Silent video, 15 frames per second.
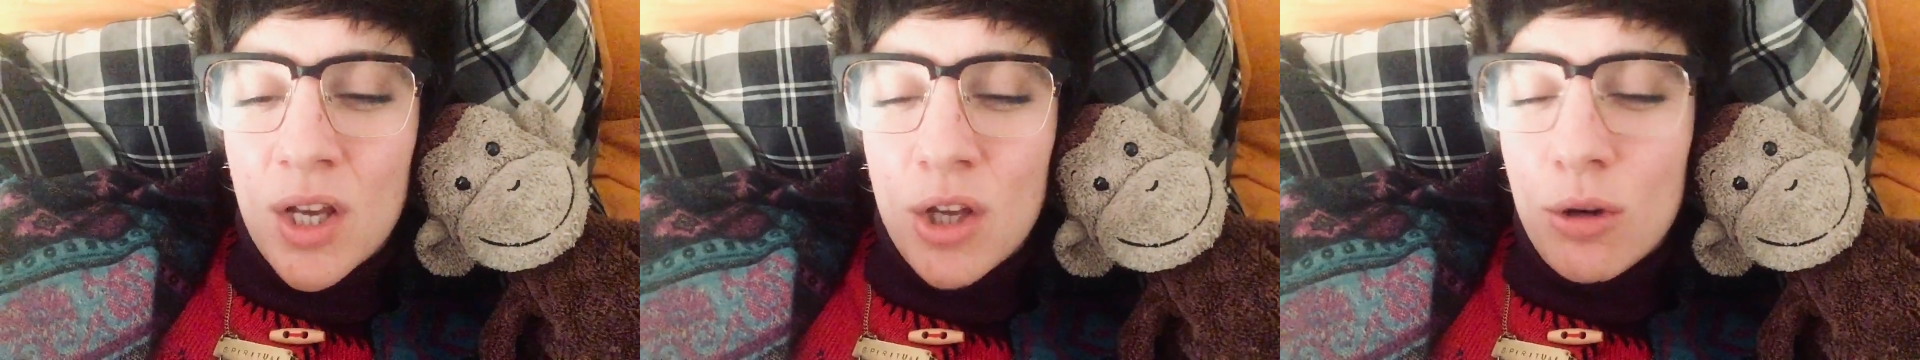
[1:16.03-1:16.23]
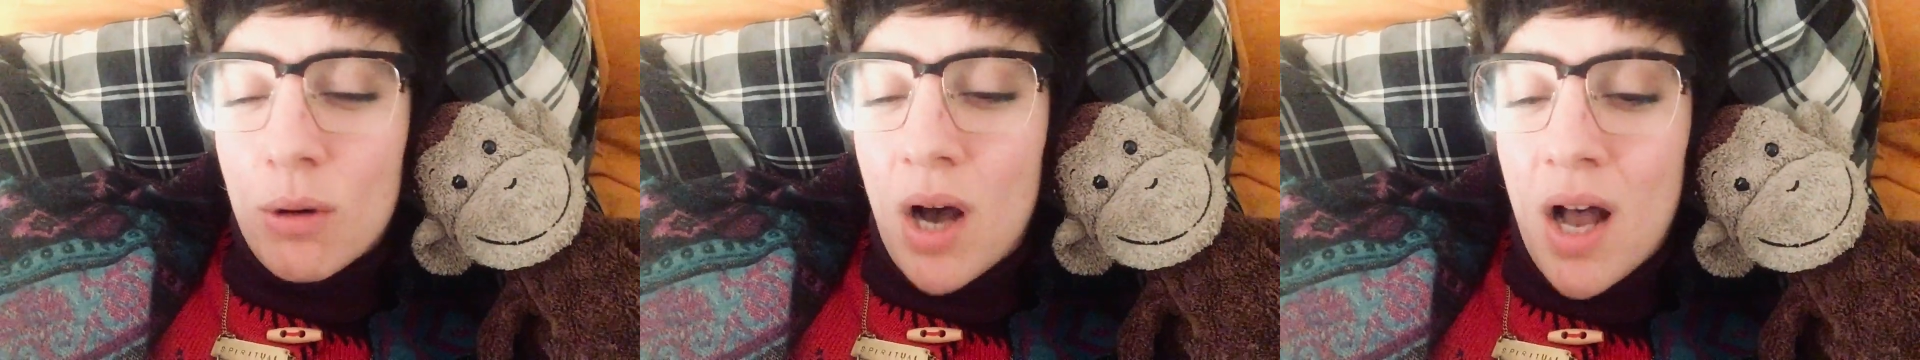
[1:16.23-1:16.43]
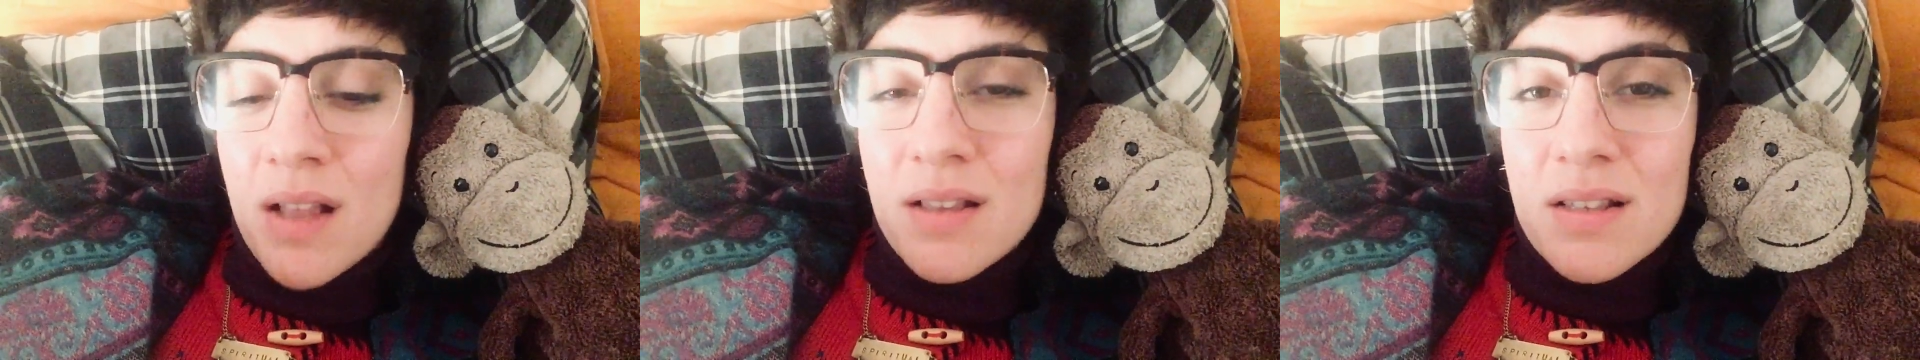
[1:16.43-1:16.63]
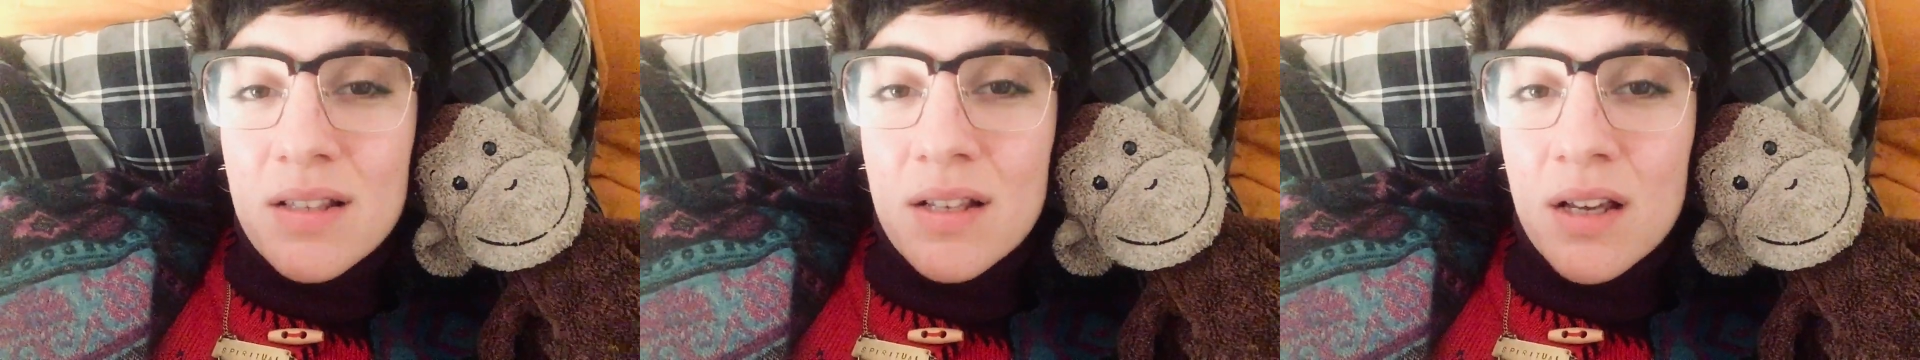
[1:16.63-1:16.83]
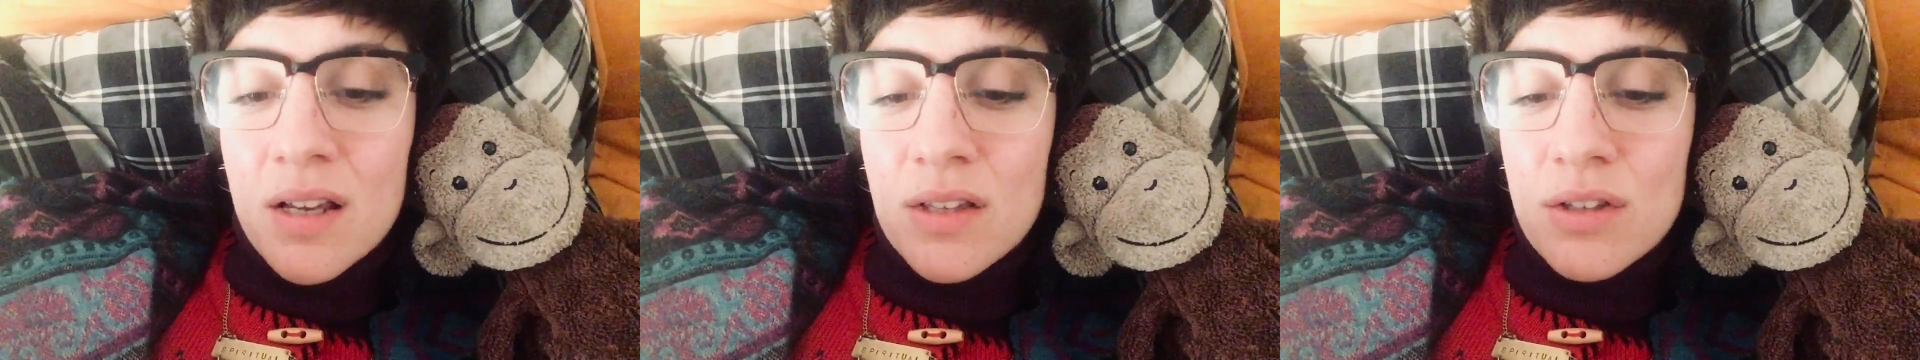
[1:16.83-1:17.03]
who
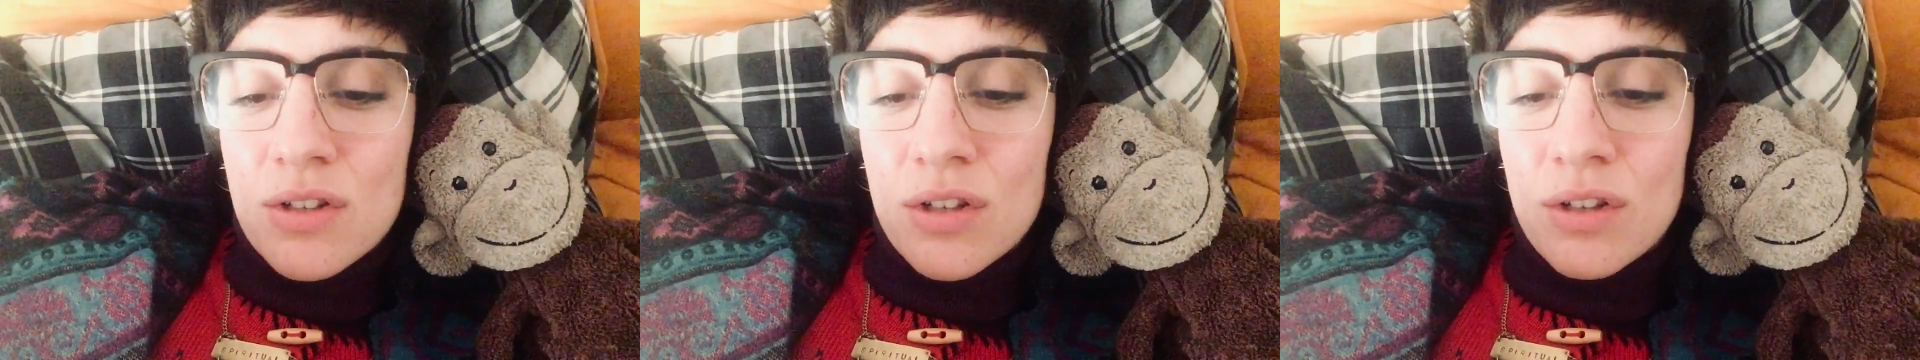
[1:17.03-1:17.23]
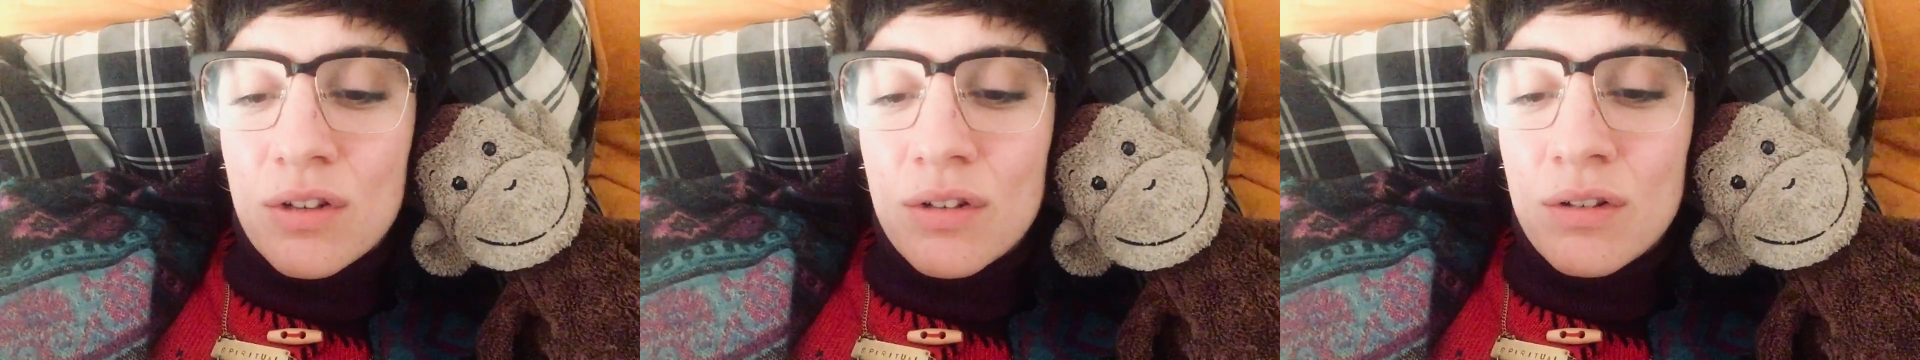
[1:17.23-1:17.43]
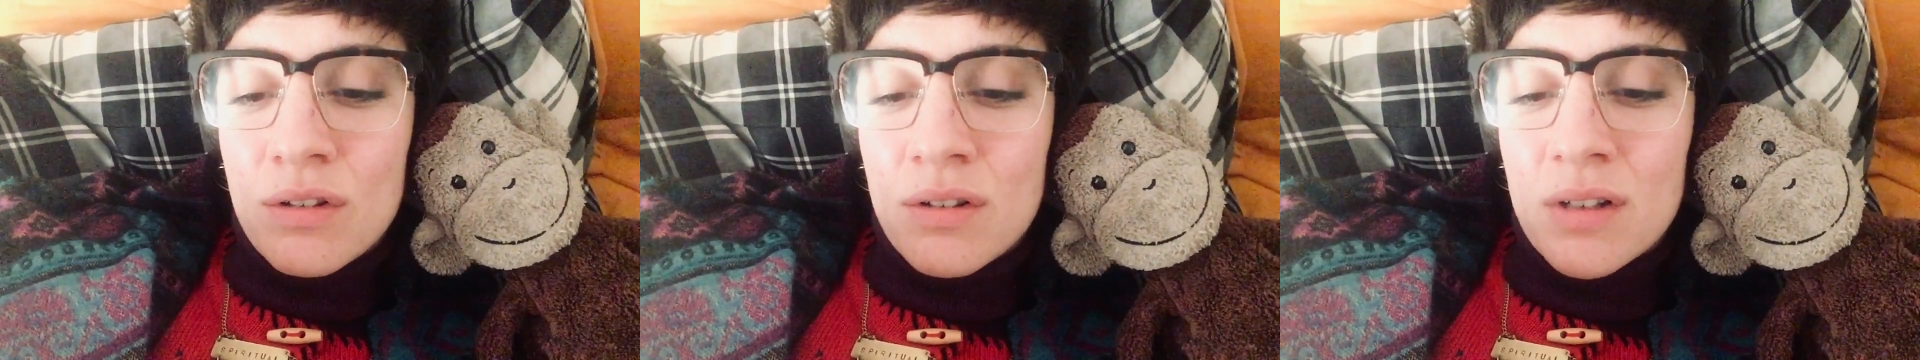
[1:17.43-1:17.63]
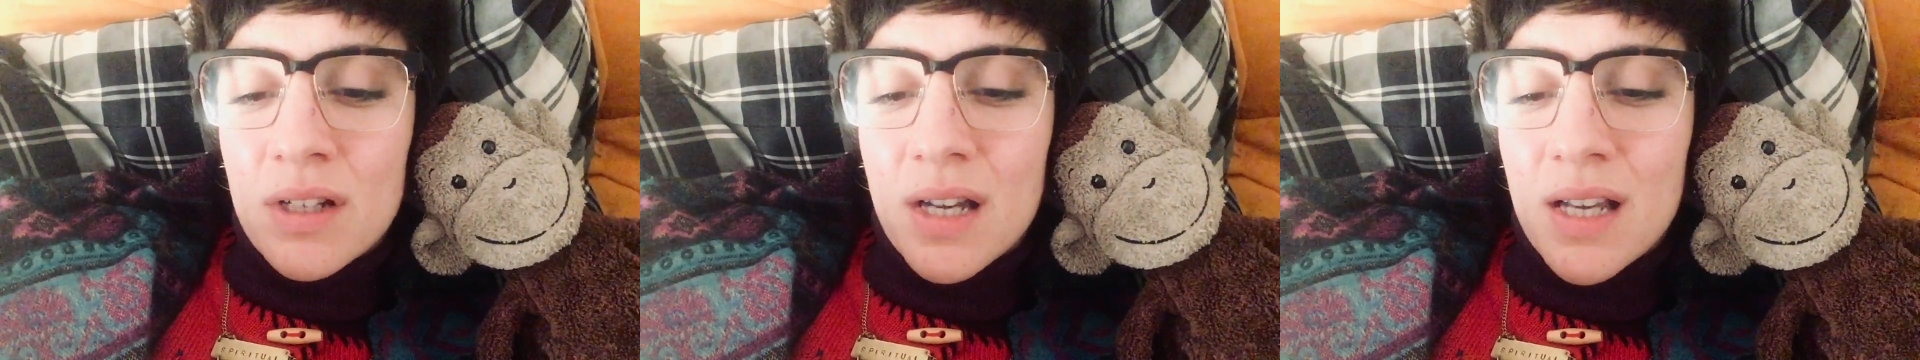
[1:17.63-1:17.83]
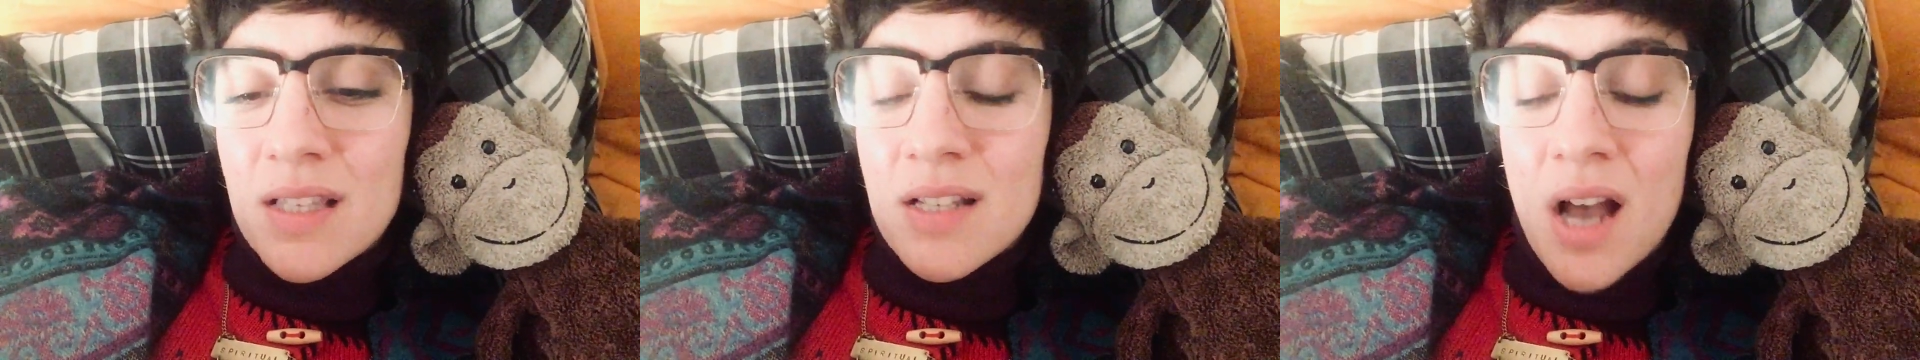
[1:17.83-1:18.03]
answer to
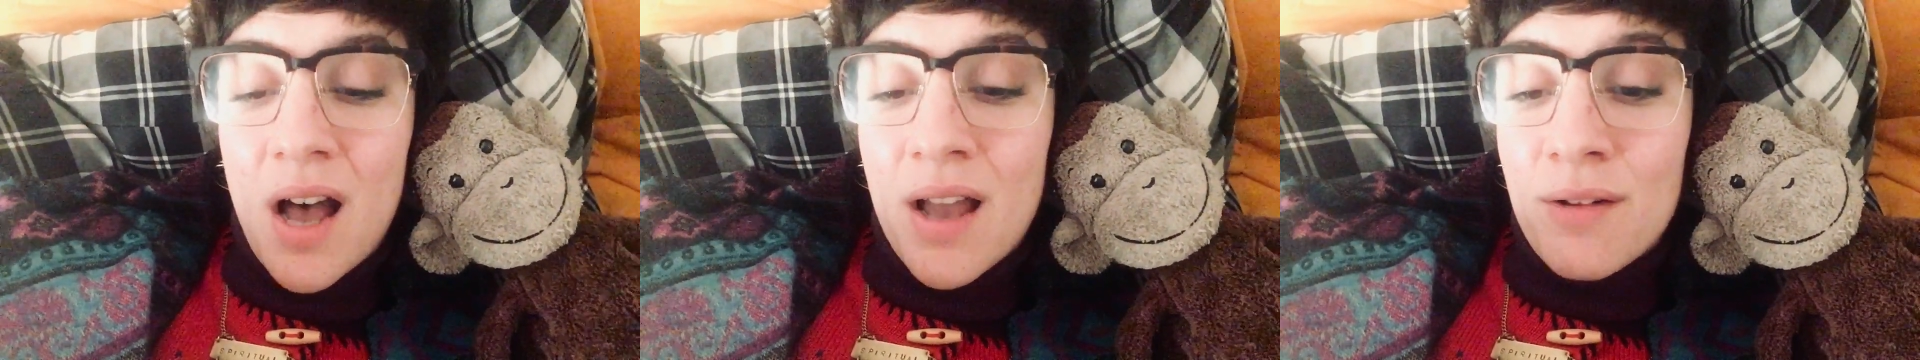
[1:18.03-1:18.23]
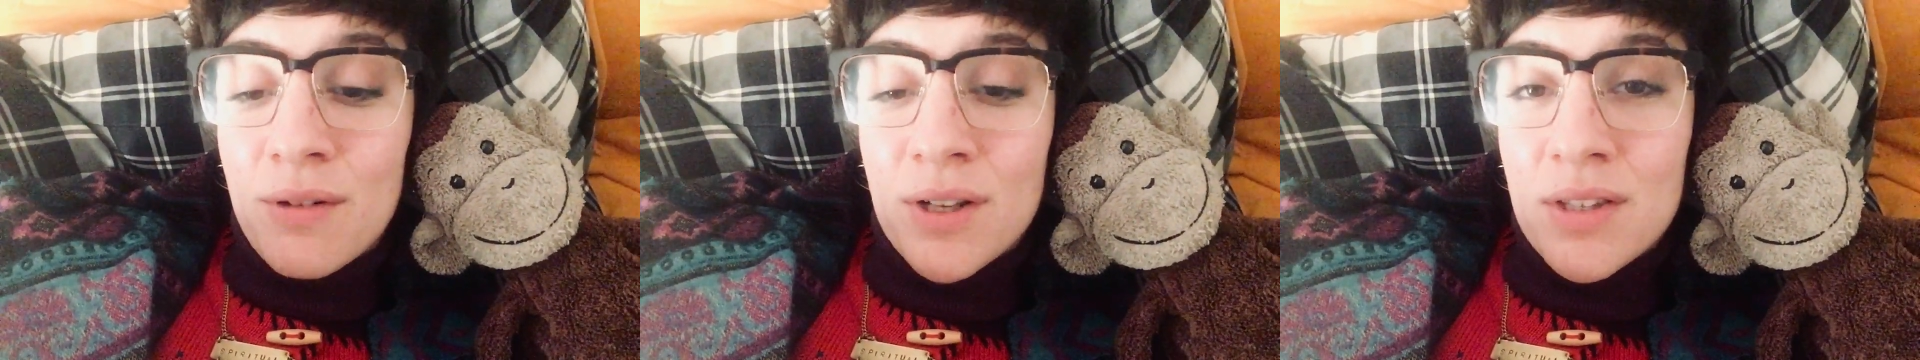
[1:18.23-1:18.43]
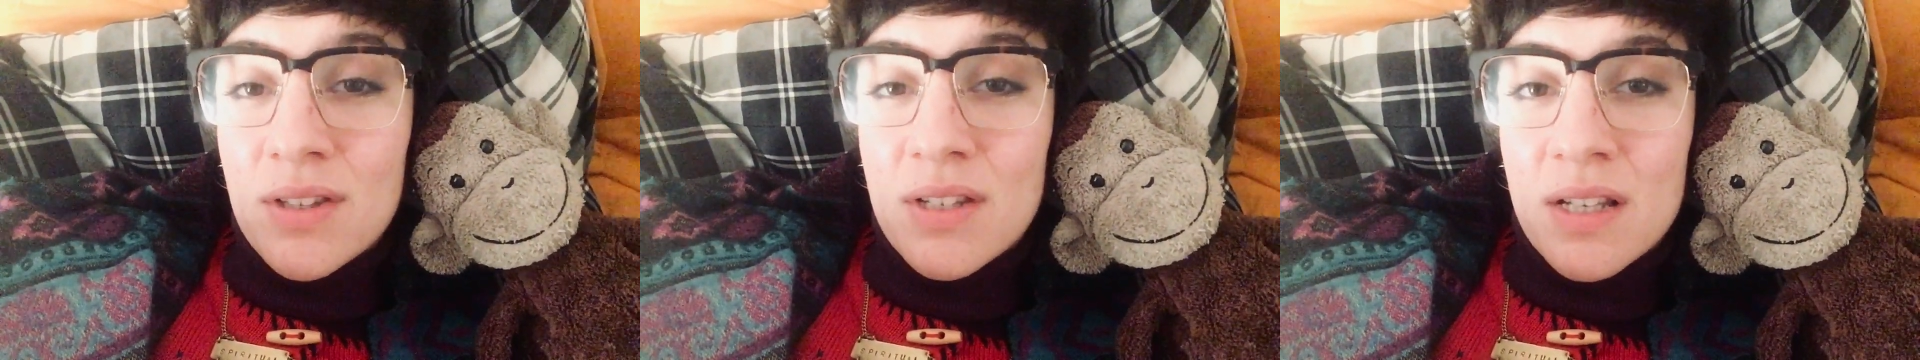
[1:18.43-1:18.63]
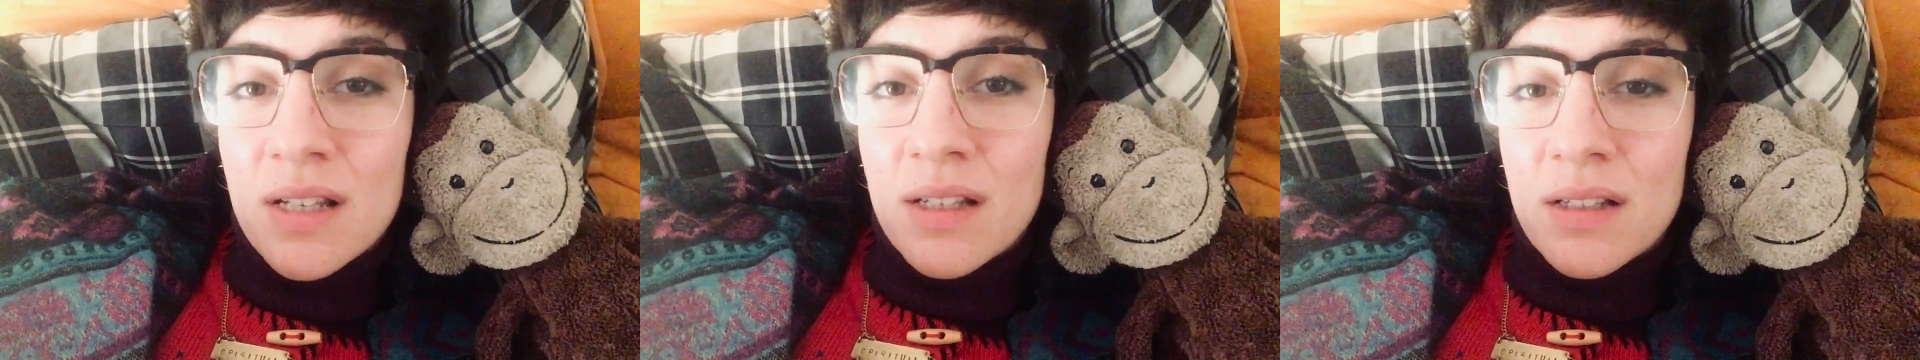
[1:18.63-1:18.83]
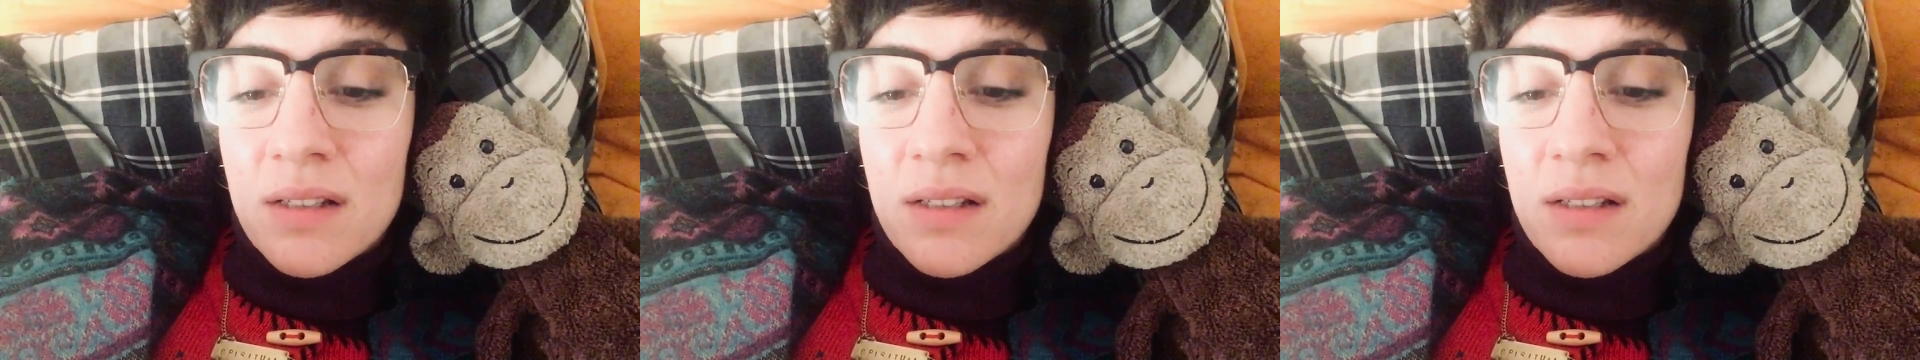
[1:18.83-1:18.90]
a tyrant